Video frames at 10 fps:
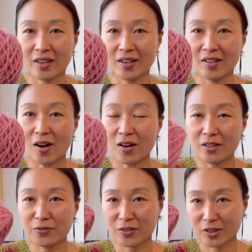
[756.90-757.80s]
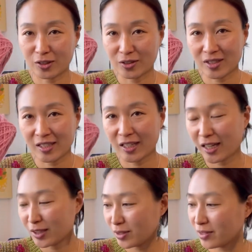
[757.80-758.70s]
yarn for Guernsey
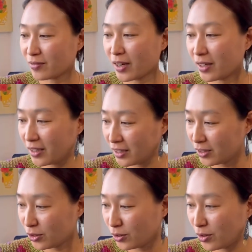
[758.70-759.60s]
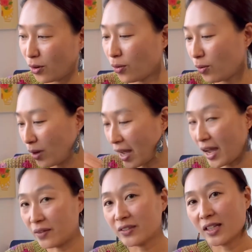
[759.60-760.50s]
Ganser ready to go. I
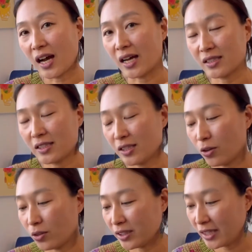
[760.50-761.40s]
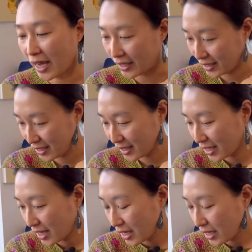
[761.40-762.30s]
haven't cast it on yet.
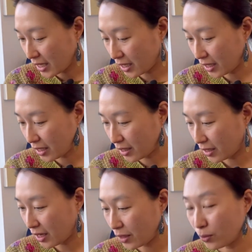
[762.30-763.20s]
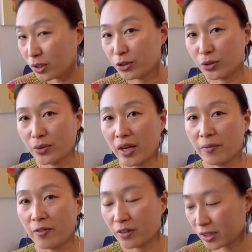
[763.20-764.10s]
I will do that
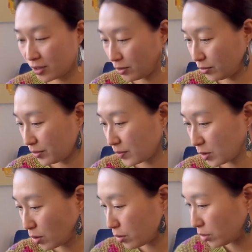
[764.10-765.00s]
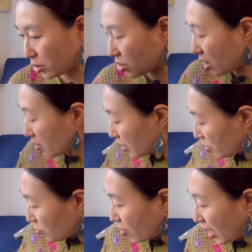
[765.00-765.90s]
very soon. So the cherry
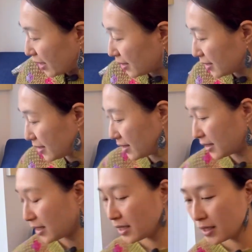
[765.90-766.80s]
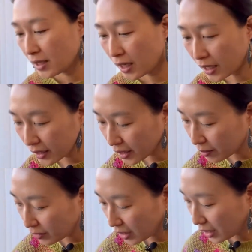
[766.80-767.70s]
dress, I
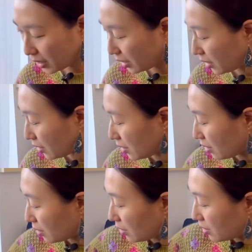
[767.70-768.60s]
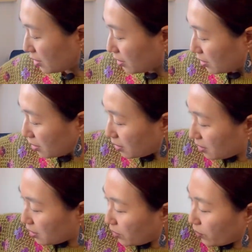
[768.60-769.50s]
am knitting
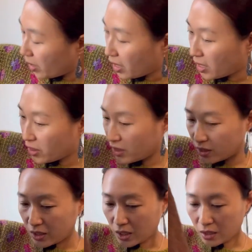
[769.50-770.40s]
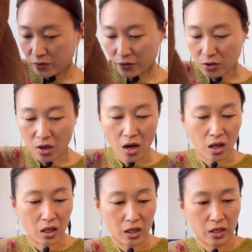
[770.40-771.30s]
with Knitting for
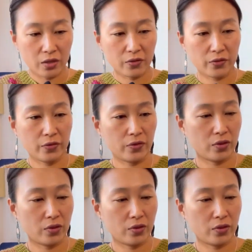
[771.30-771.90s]
Olive